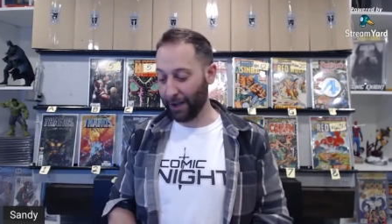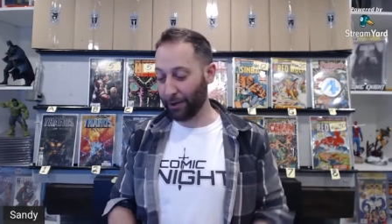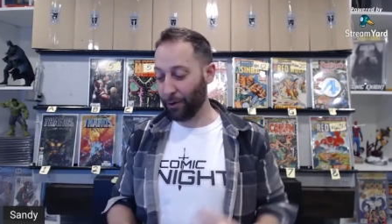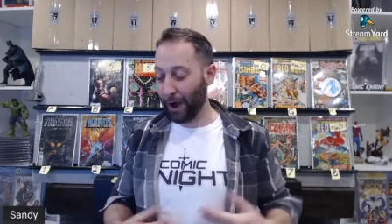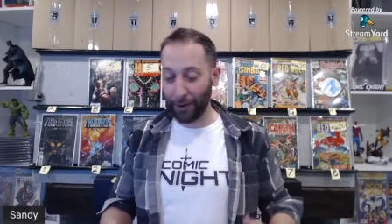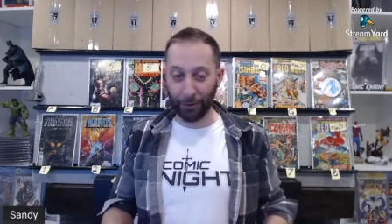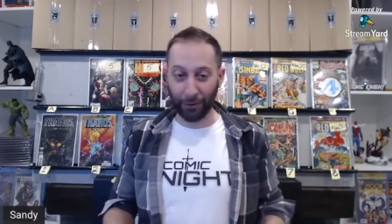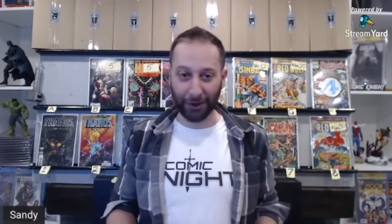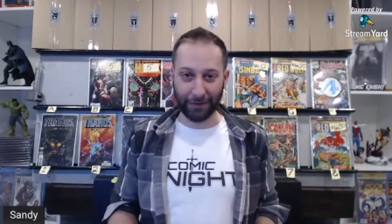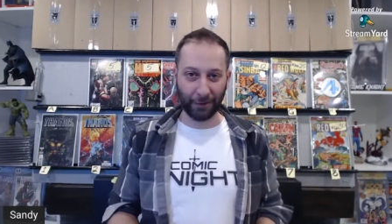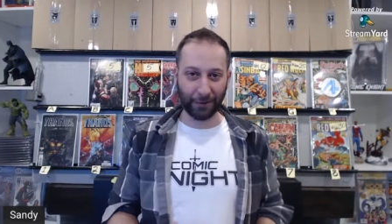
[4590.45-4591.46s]
I know I
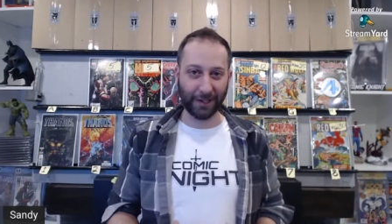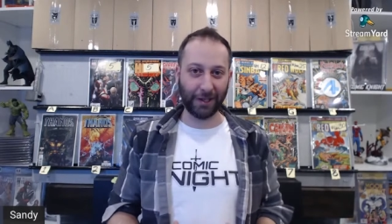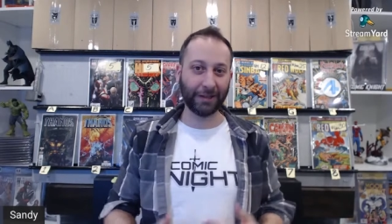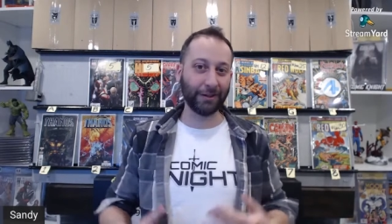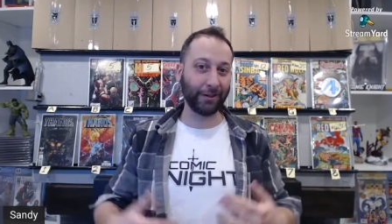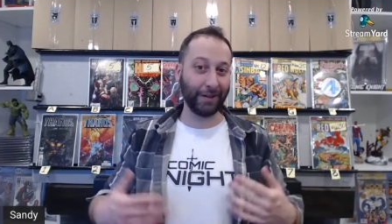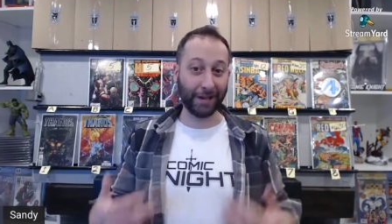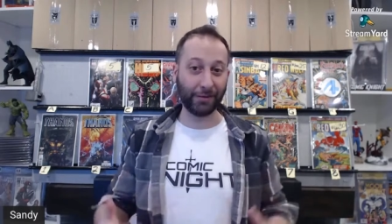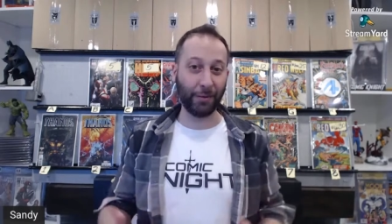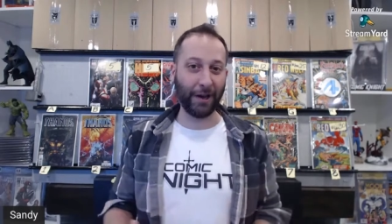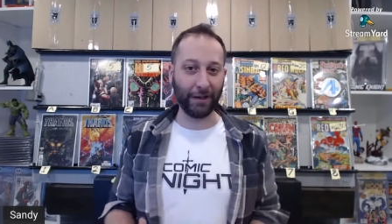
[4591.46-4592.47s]
would if I was a collector, and
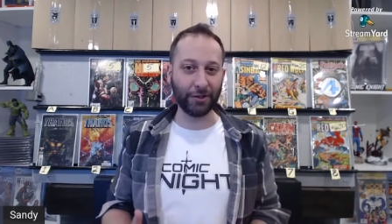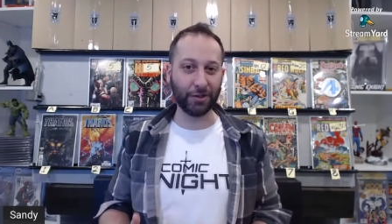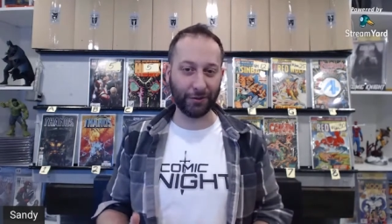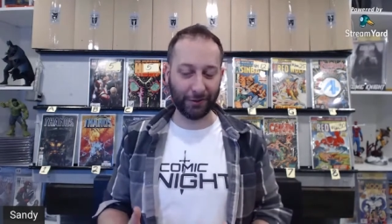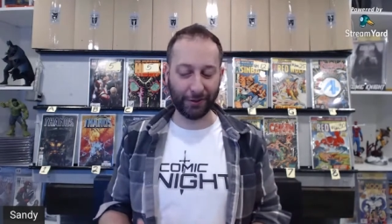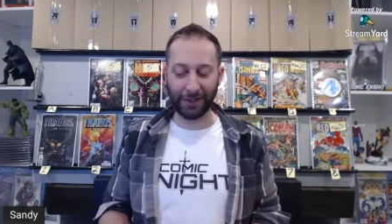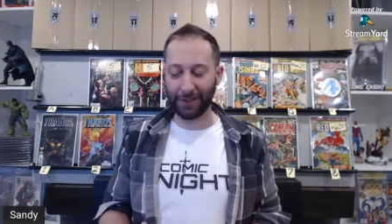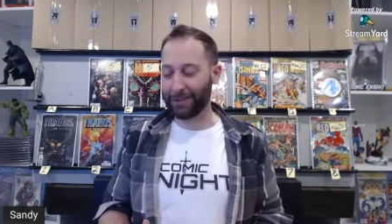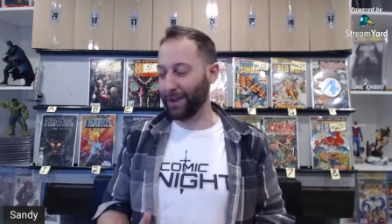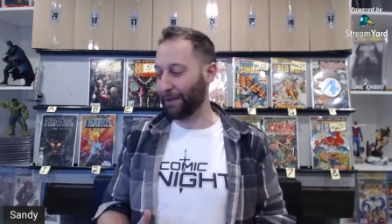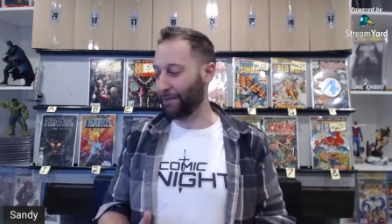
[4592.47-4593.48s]
that's why I introduced
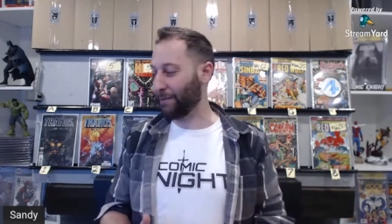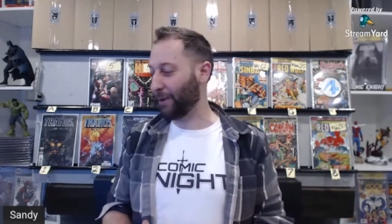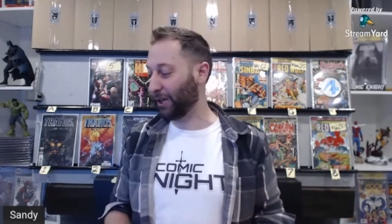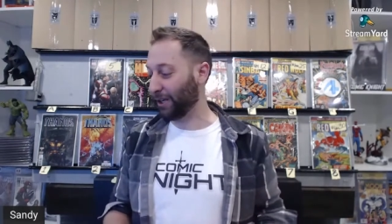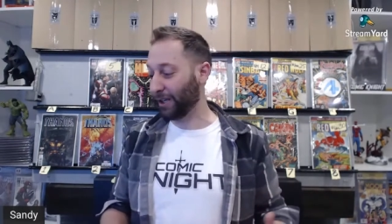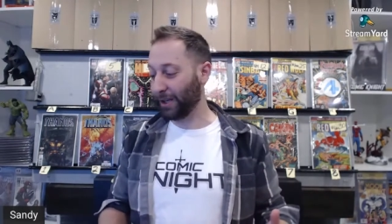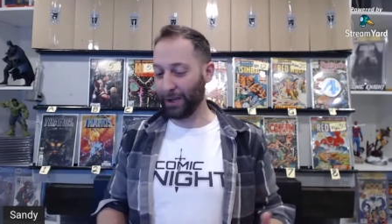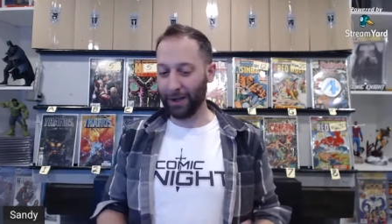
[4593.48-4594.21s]
it to everybody.